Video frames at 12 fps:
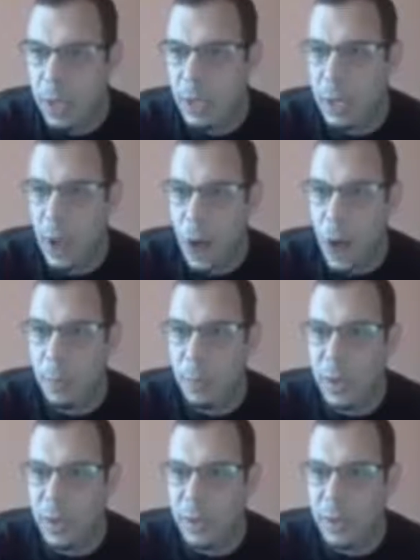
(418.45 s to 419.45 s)
putting
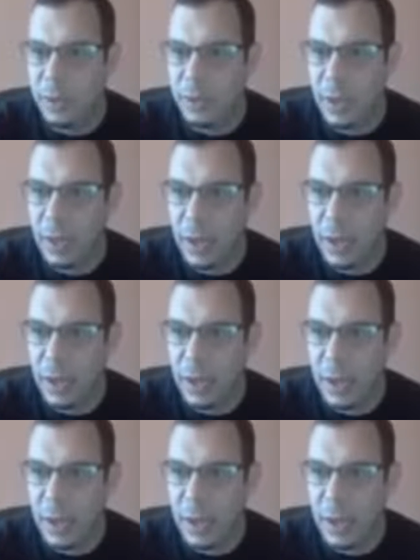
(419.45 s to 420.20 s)
up with this